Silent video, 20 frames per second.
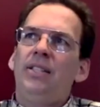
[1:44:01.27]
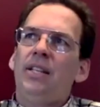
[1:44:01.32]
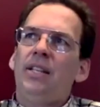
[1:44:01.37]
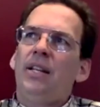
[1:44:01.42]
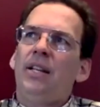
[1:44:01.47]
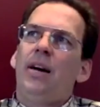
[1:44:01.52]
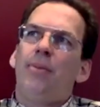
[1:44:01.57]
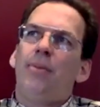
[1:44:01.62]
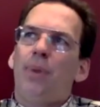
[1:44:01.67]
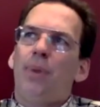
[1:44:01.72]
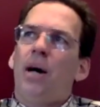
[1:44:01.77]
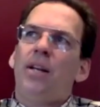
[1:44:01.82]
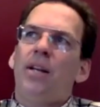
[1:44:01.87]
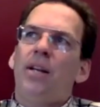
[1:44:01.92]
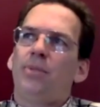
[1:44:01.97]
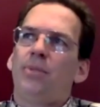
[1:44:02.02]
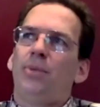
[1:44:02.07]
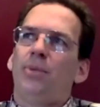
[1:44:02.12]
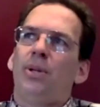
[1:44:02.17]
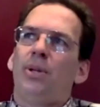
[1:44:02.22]
it not
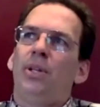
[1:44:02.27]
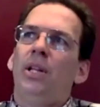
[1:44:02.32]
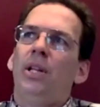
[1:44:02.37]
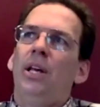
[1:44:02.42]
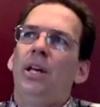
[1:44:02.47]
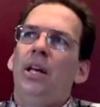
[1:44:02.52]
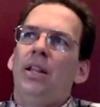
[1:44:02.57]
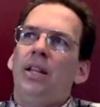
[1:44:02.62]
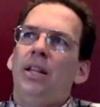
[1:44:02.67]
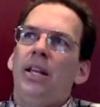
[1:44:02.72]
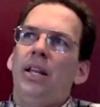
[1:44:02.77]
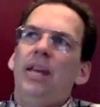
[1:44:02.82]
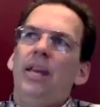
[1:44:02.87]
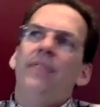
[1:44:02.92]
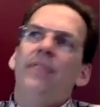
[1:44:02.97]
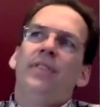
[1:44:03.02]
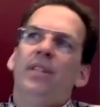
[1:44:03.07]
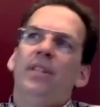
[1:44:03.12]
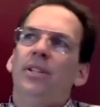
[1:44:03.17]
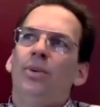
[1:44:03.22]
possible that
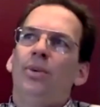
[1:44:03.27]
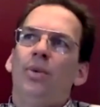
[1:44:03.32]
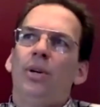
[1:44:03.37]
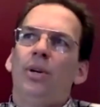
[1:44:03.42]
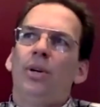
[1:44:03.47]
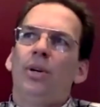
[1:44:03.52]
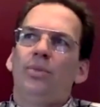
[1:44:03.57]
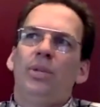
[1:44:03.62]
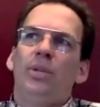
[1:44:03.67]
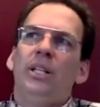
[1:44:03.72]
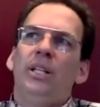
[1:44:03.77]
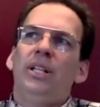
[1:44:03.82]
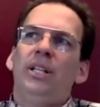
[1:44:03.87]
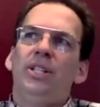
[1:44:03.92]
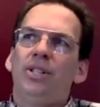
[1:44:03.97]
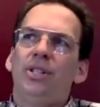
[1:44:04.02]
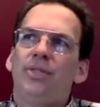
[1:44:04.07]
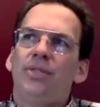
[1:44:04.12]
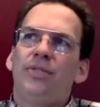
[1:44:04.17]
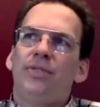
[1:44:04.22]
evil in the world really
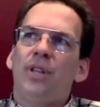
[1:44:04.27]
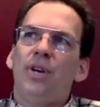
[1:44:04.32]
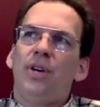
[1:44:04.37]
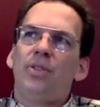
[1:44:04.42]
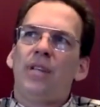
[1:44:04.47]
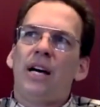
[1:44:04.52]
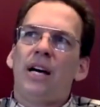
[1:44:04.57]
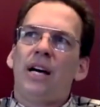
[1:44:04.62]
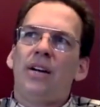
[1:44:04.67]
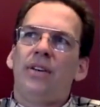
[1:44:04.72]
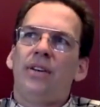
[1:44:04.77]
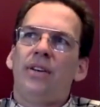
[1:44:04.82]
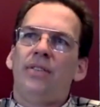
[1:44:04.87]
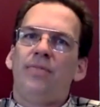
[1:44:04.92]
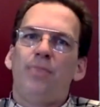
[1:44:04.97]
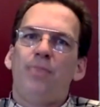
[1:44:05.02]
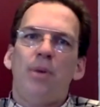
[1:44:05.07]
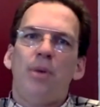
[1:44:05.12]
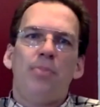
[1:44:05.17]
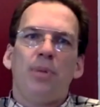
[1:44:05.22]
just flows out
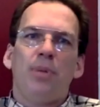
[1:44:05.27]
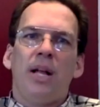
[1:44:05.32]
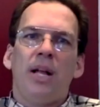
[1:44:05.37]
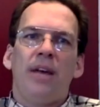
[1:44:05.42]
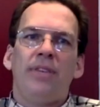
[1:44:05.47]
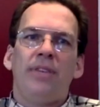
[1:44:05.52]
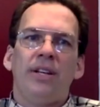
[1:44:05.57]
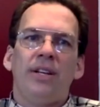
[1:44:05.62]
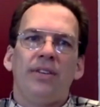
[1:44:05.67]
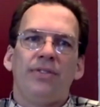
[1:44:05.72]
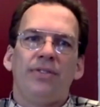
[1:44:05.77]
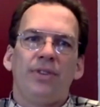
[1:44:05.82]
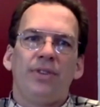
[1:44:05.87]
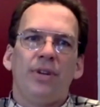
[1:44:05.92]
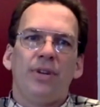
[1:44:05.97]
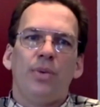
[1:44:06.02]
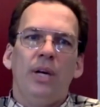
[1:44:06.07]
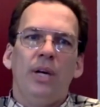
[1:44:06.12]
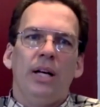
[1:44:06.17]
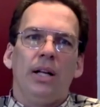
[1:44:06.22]
of people having a
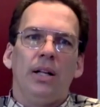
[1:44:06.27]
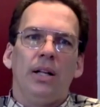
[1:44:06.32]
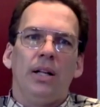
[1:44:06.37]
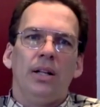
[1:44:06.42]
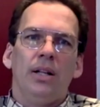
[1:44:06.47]
free will?